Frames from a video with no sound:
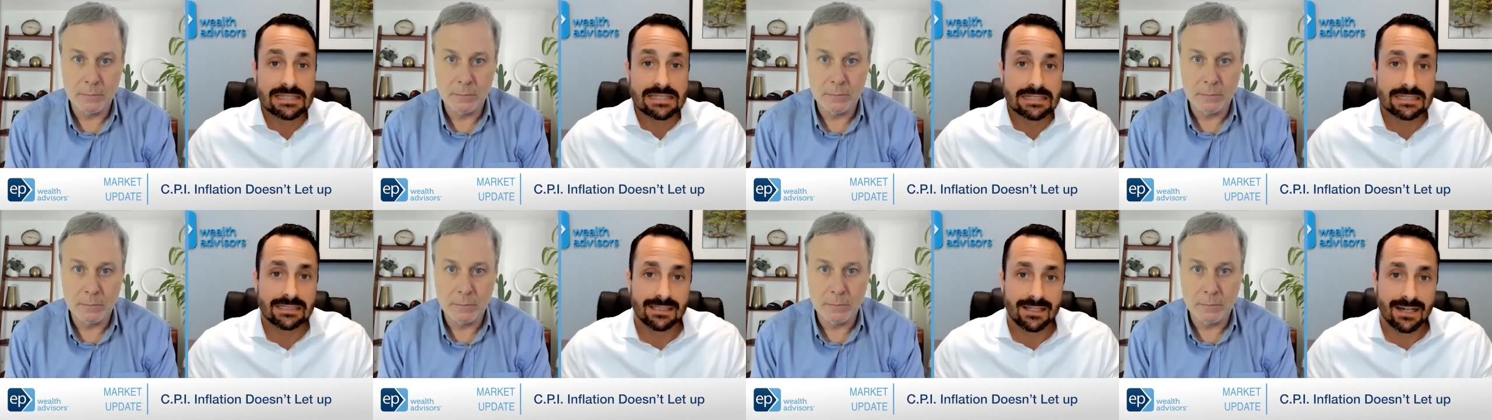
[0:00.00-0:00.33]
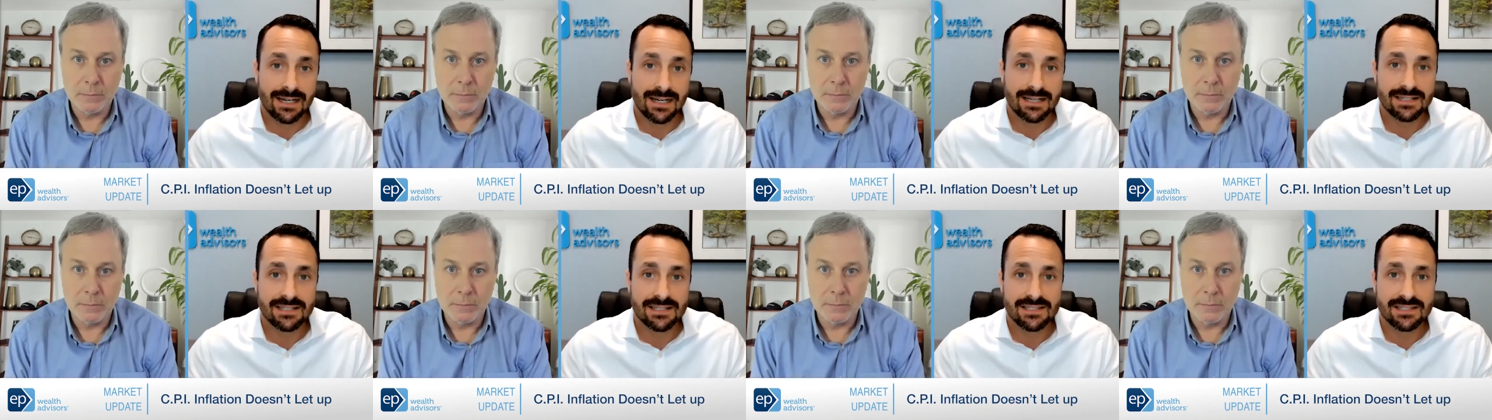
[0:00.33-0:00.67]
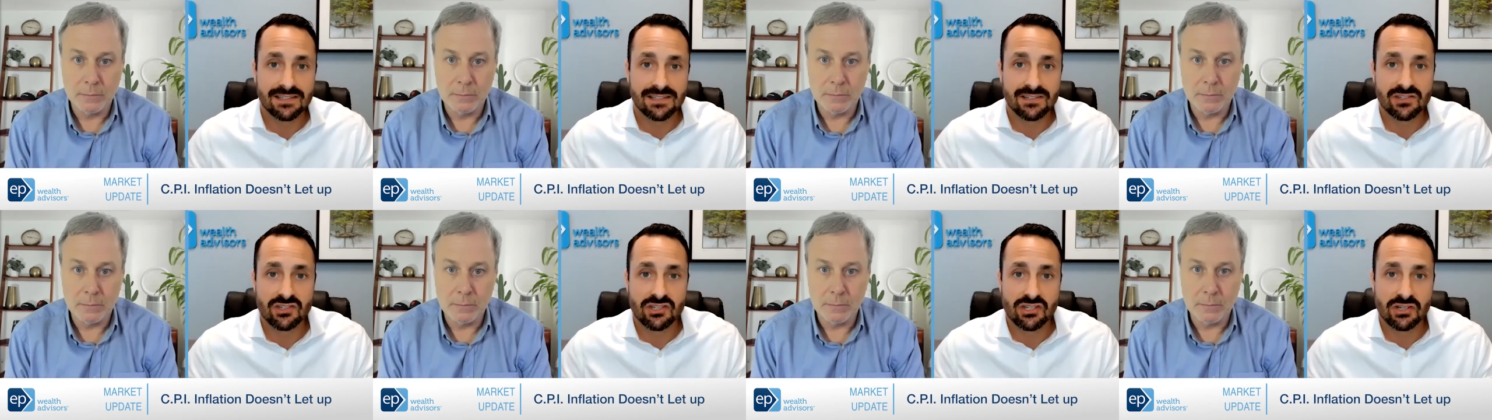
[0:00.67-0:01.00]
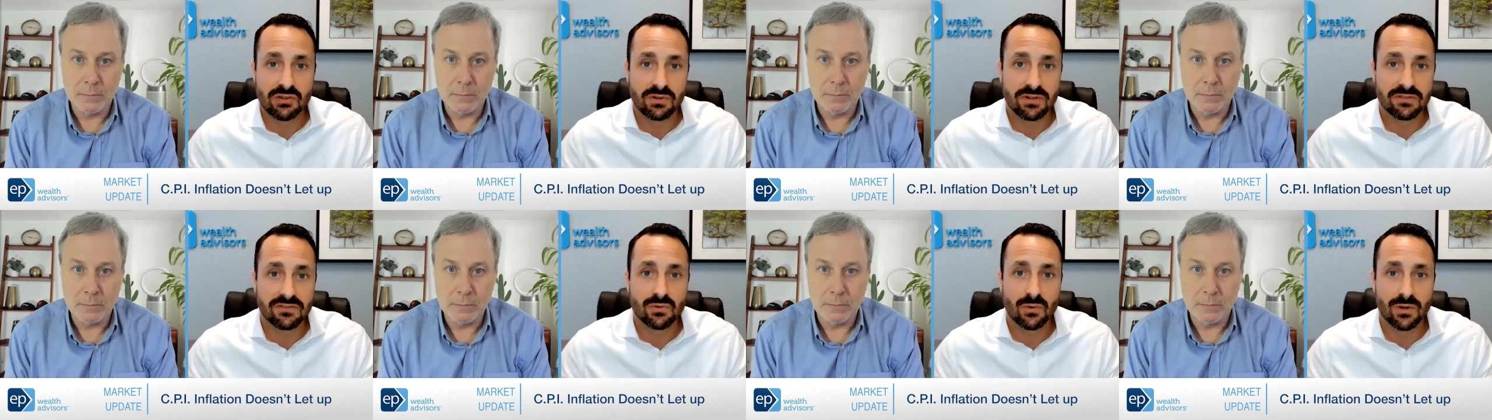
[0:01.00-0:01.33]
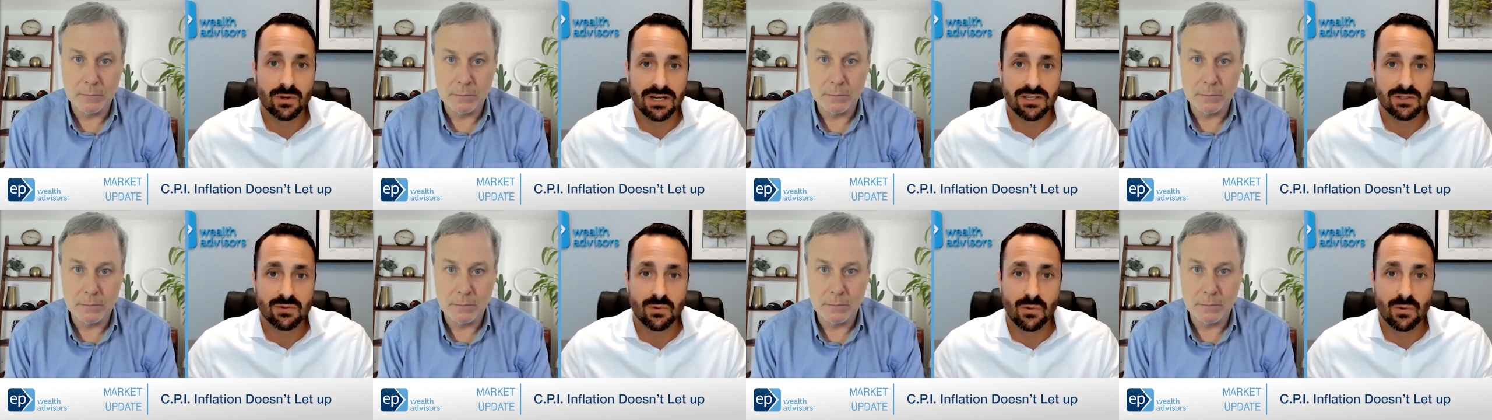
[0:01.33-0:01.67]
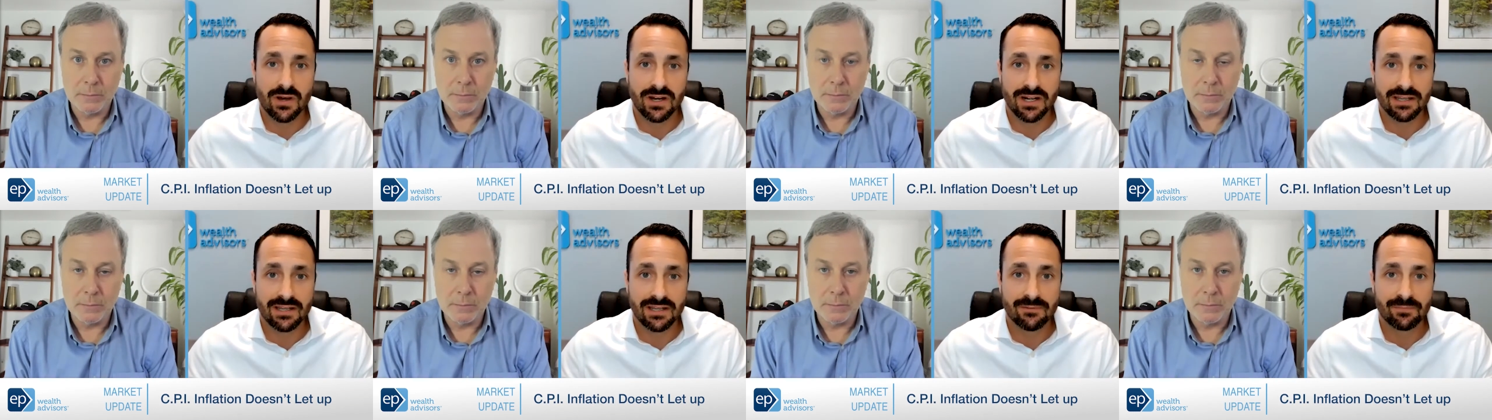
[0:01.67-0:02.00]
Speaker 1: decline since June of
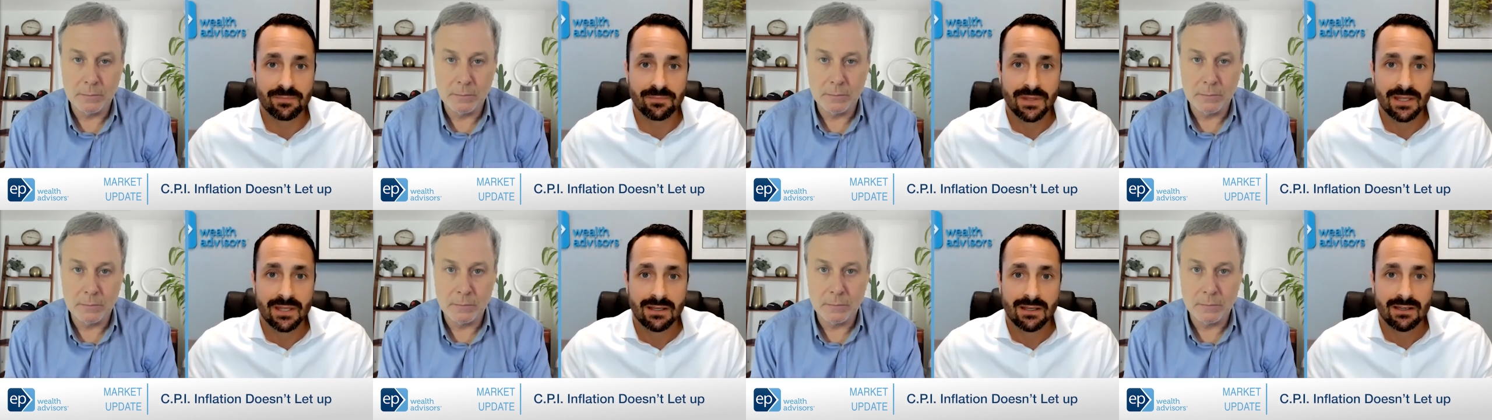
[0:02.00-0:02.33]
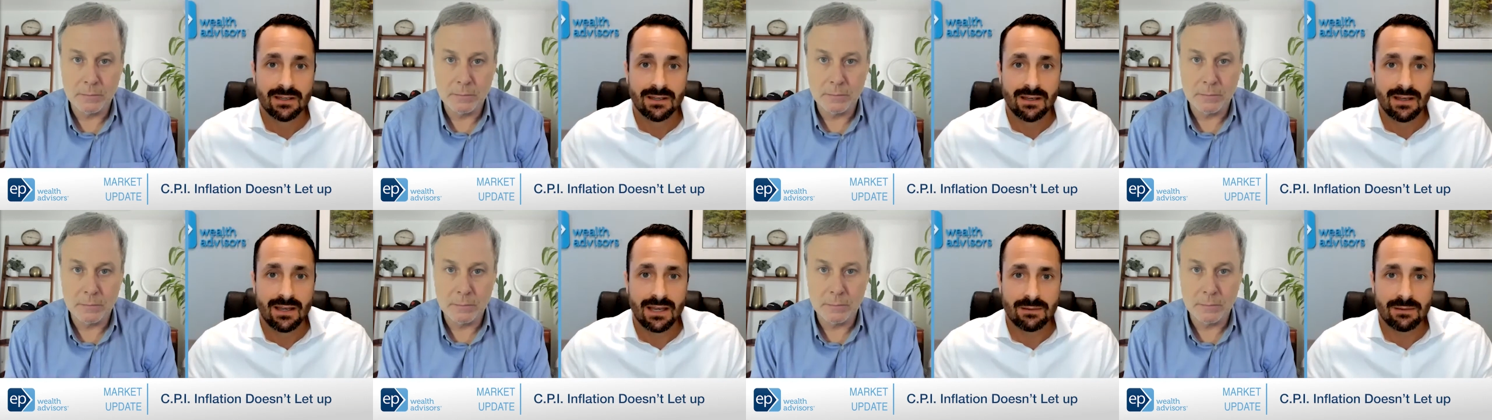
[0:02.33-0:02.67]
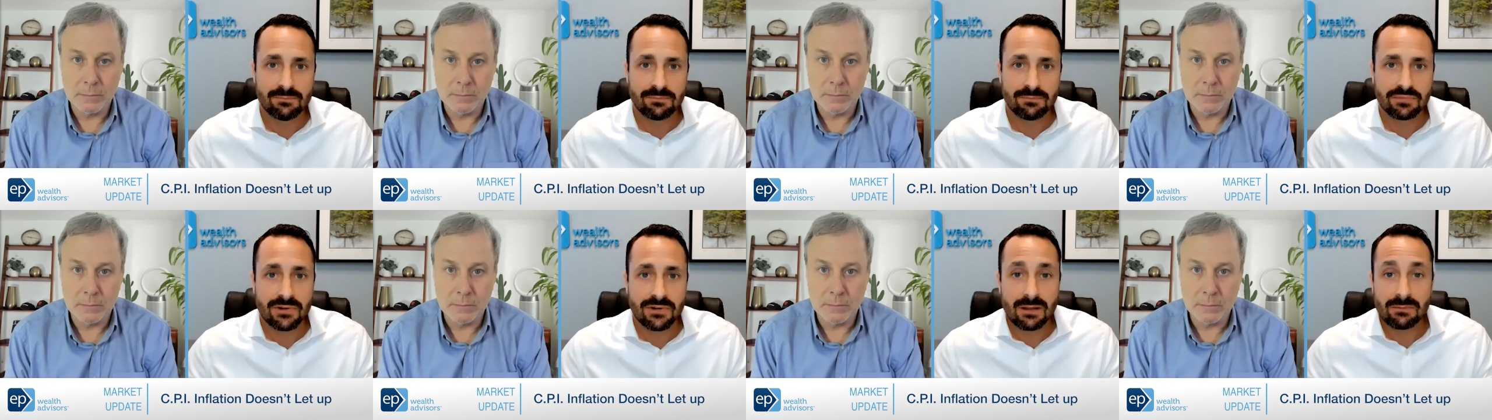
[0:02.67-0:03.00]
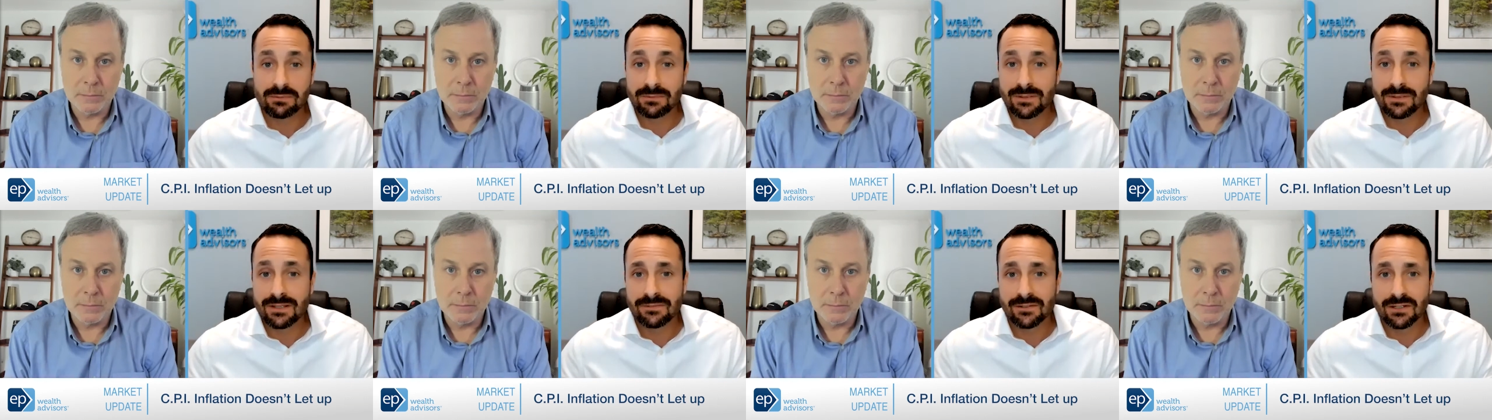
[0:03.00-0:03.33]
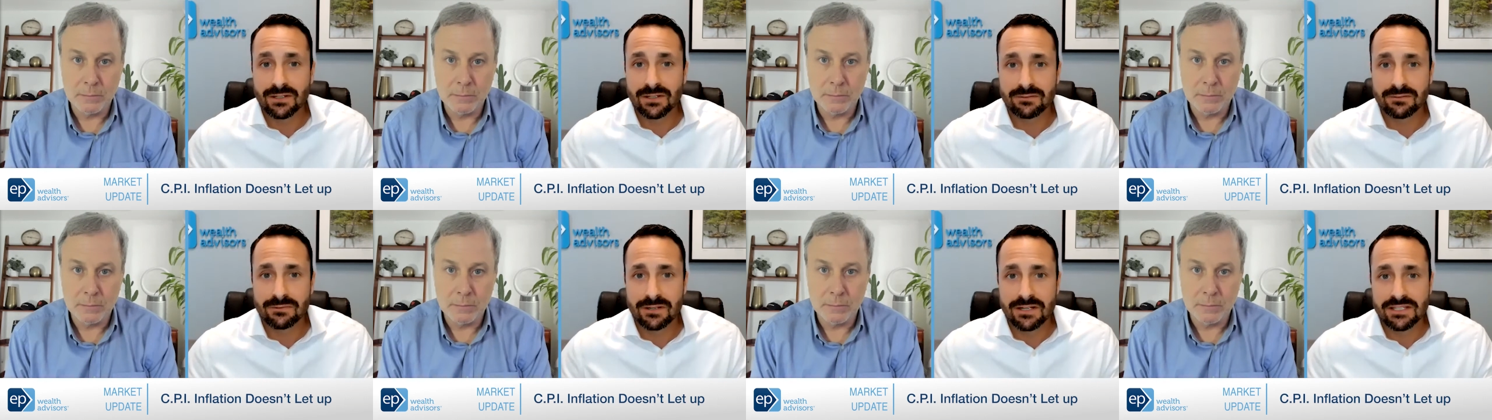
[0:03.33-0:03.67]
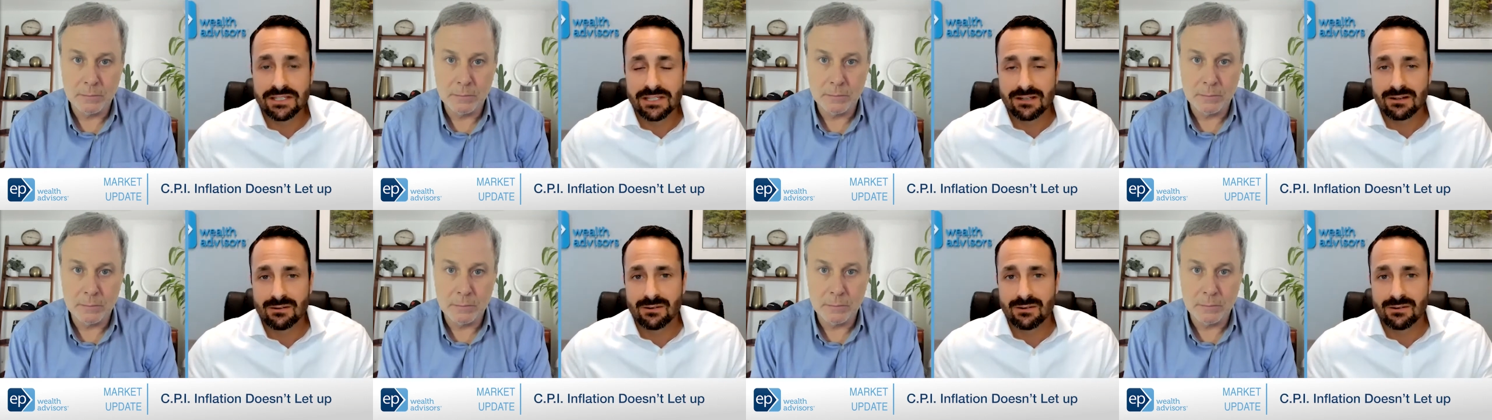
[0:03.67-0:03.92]
2020 and probably for good reason.